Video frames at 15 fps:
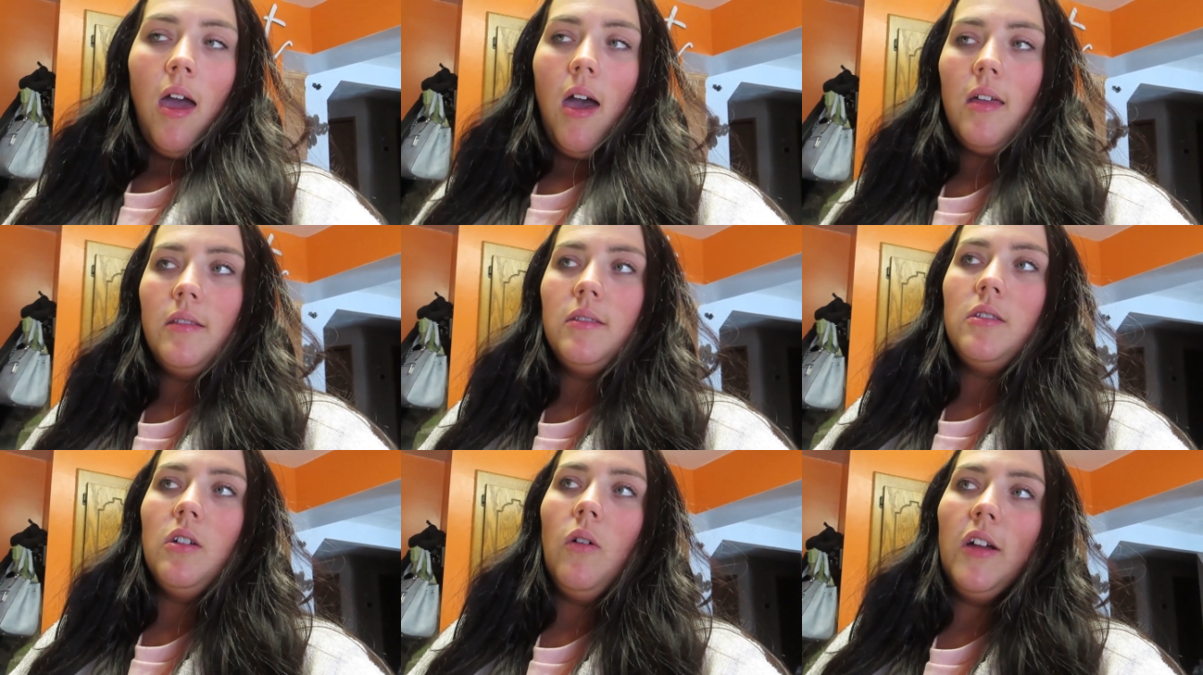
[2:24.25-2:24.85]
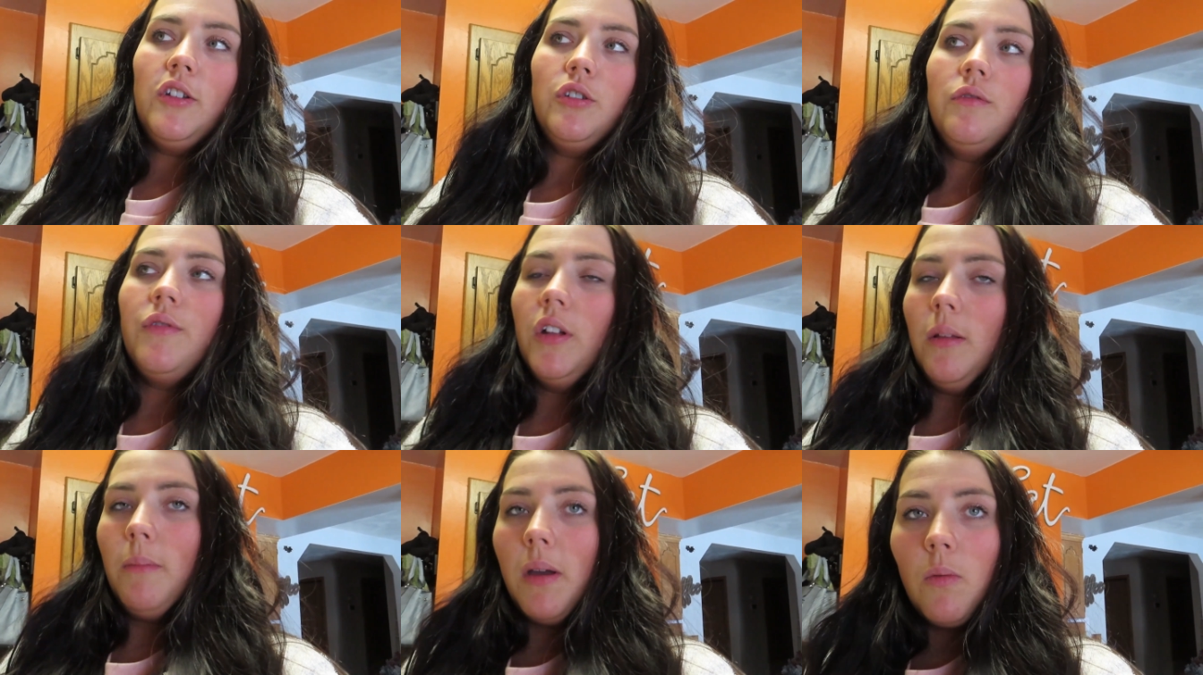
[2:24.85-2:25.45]
and so I just
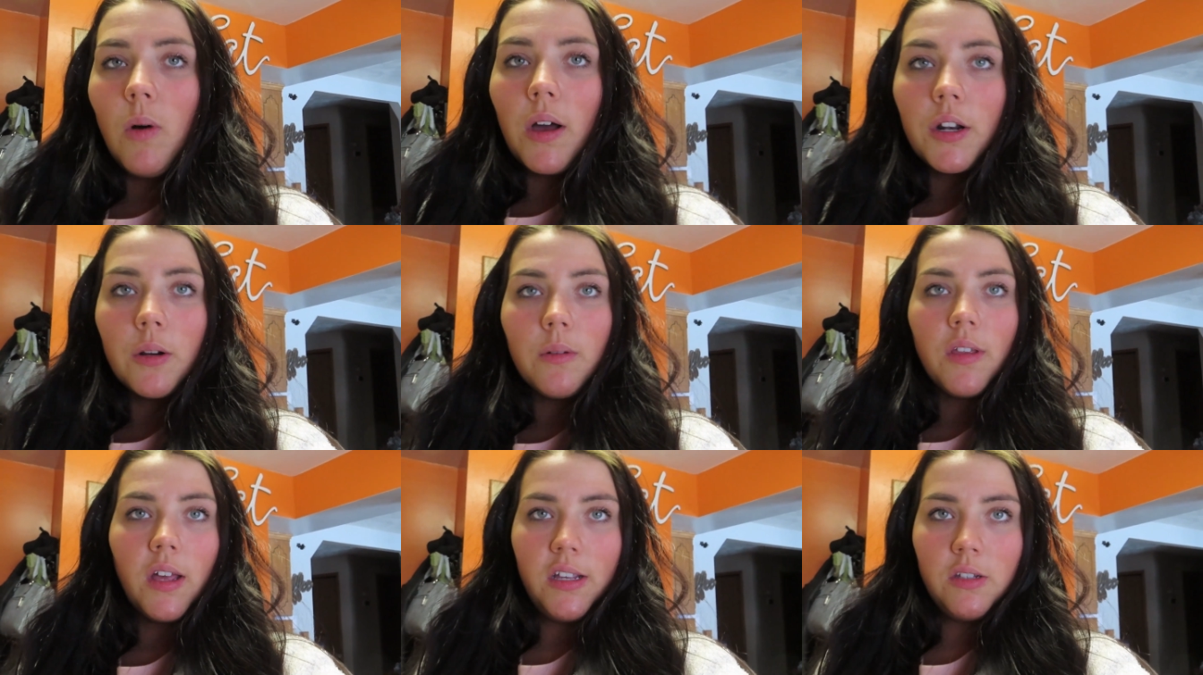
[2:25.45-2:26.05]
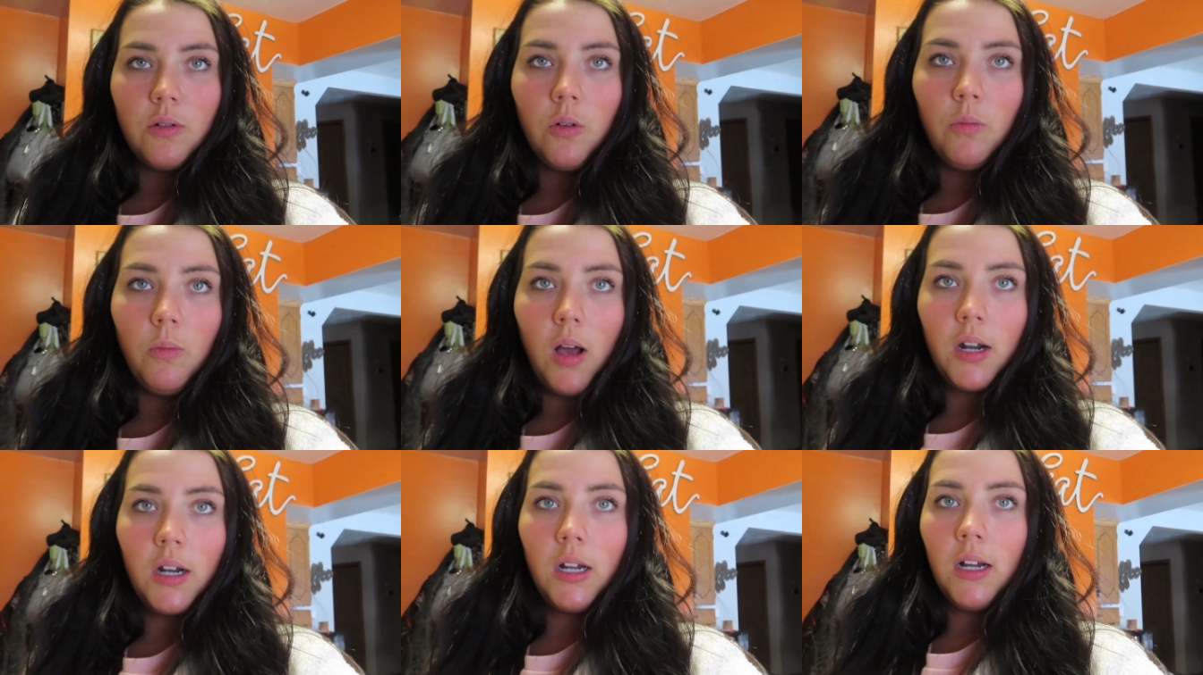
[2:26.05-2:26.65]
fill up my water with ice cold
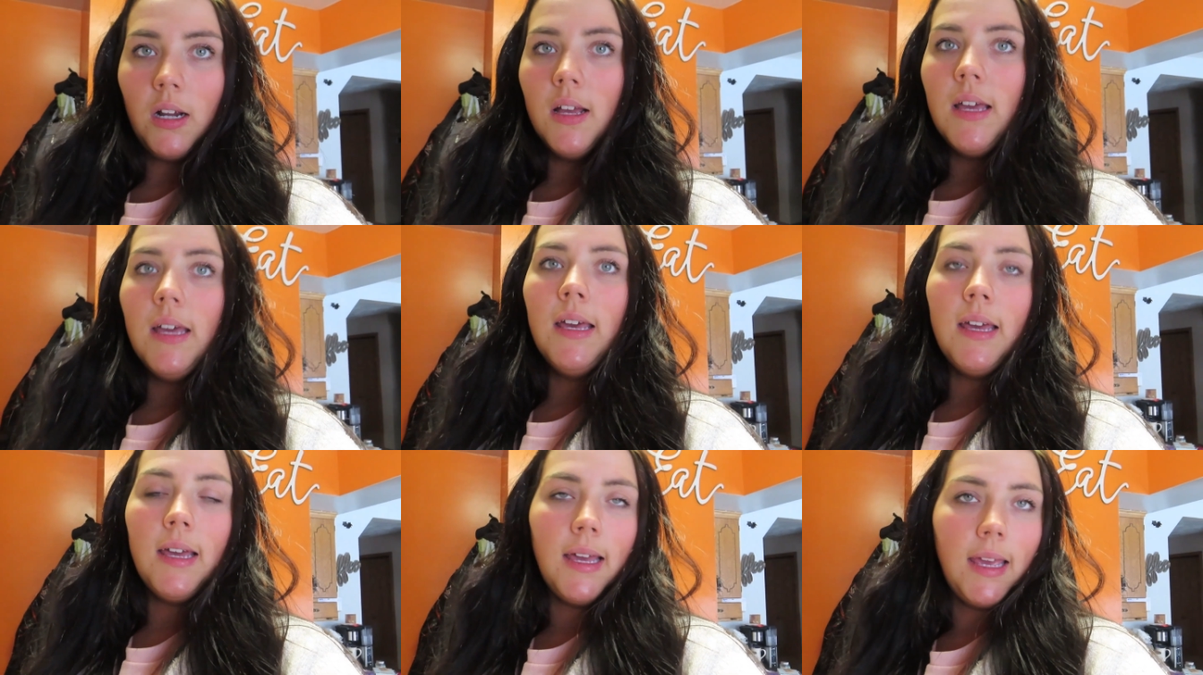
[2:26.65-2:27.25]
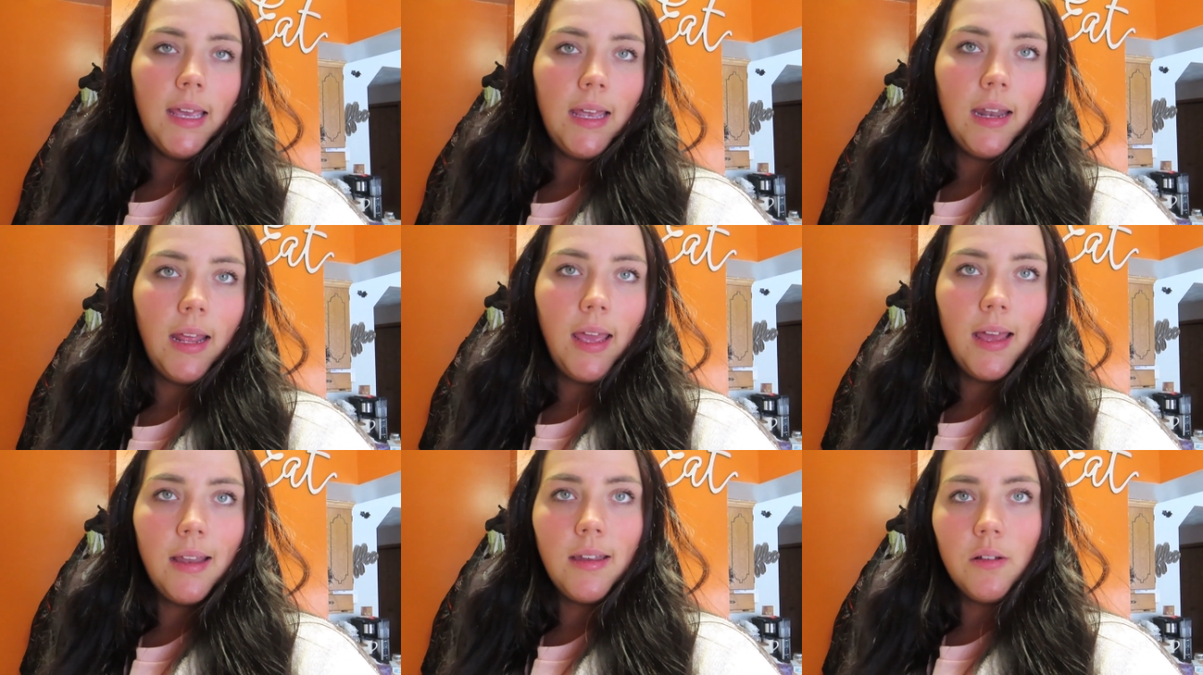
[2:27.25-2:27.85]
water, and I
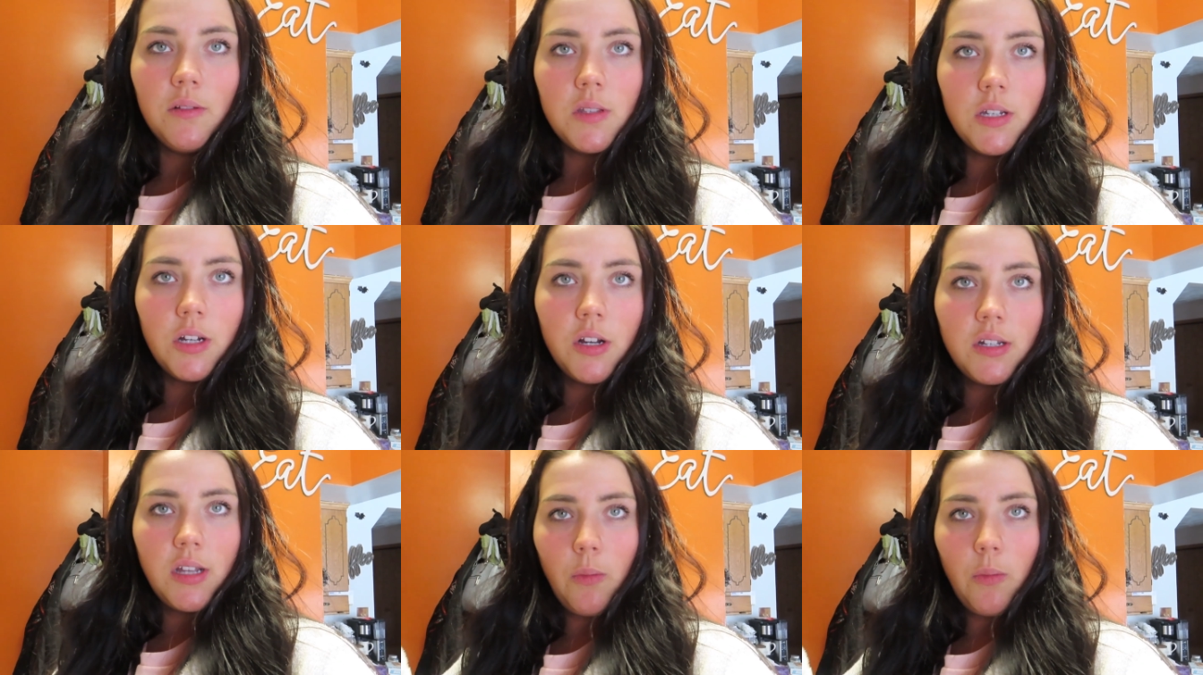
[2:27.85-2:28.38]
head downstairs.